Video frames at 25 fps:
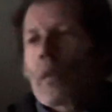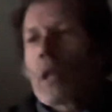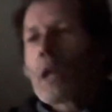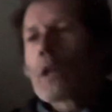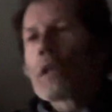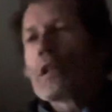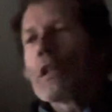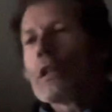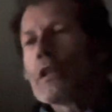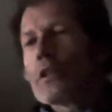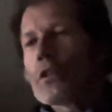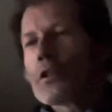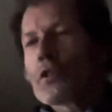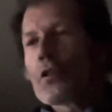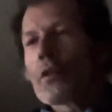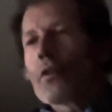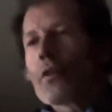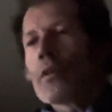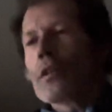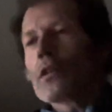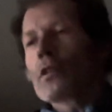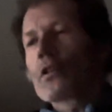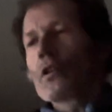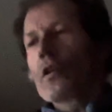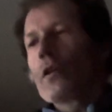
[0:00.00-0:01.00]
They show
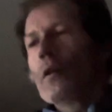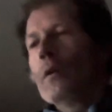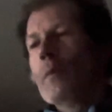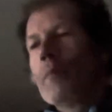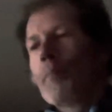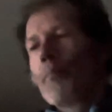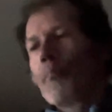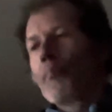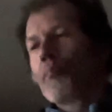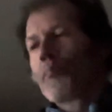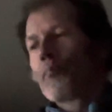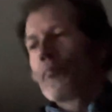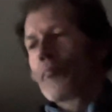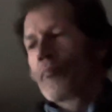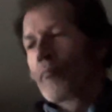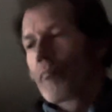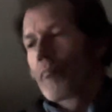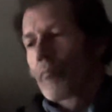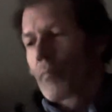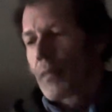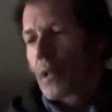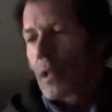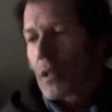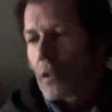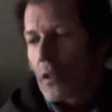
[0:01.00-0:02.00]
us
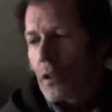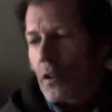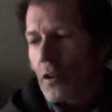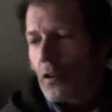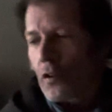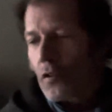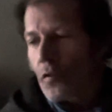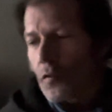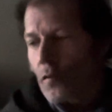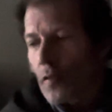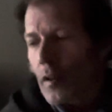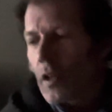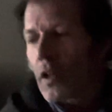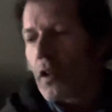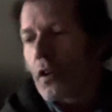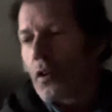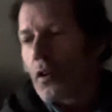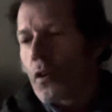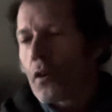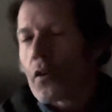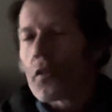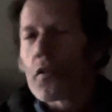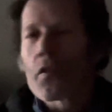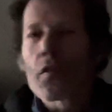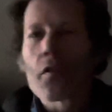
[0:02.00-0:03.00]
these
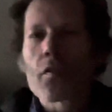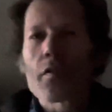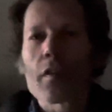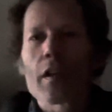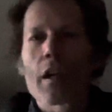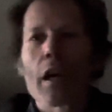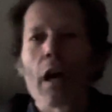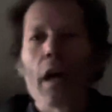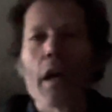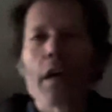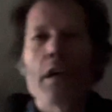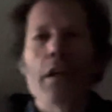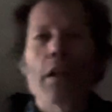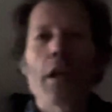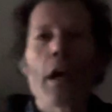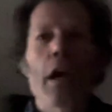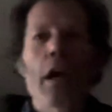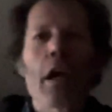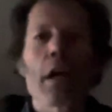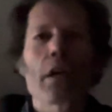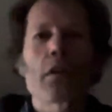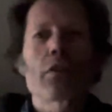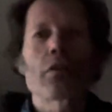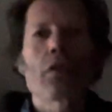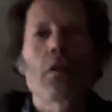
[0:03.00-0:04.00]
videos of the guy in
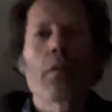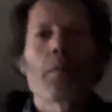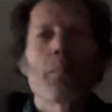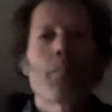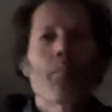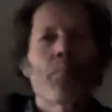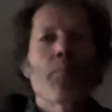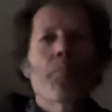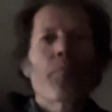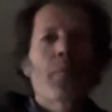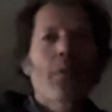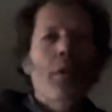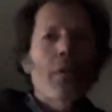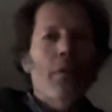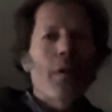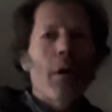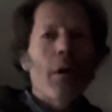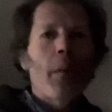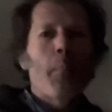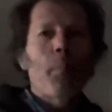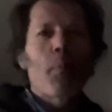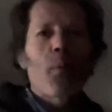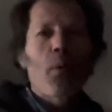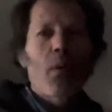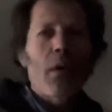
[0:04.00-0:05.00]
action,
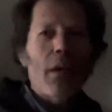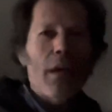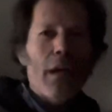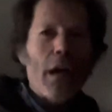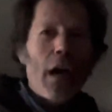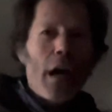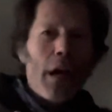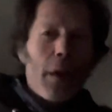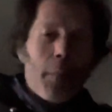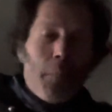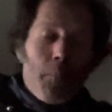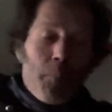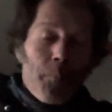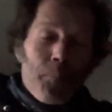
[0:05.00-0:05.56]
that poor guy.